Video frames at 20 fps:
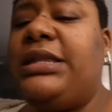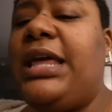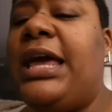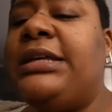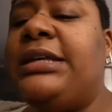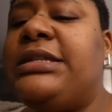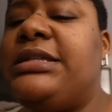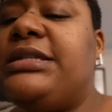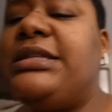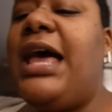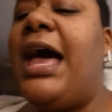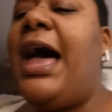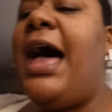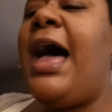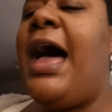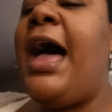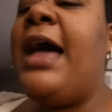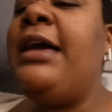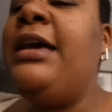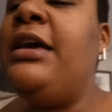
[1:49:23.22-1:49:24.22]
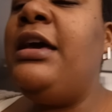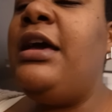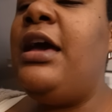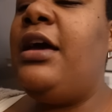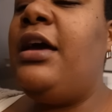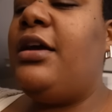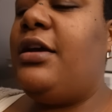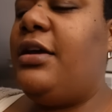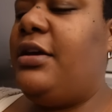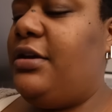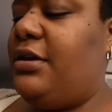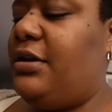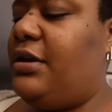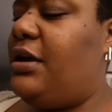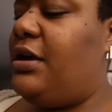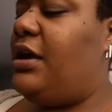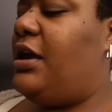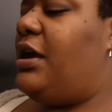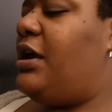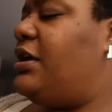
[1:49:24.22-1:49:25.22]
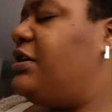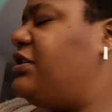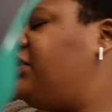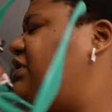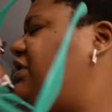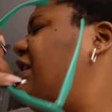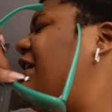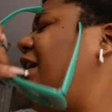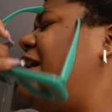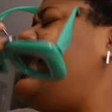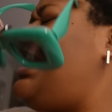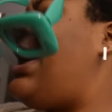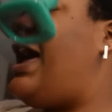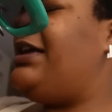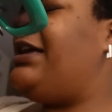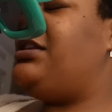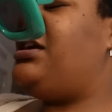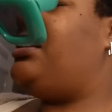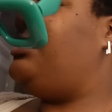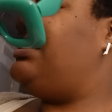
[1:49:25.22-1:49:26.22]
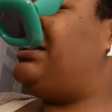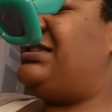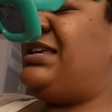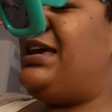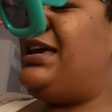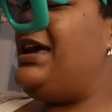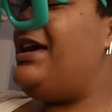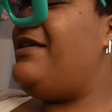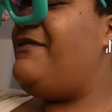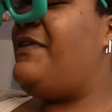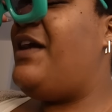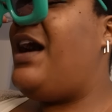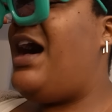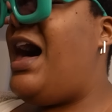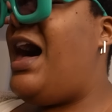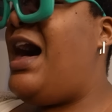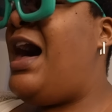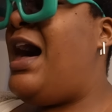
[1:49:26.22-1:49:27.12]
they say, she ain't no diva.